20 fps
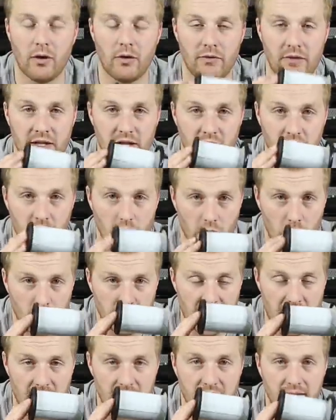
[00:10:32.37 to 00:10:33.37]
of the internal
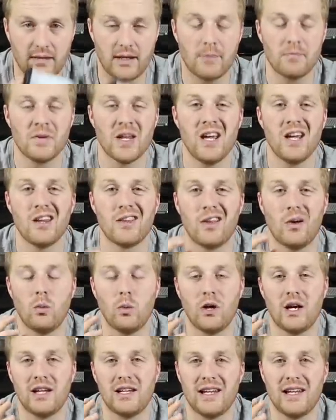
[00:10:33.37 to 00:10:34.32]
canister that will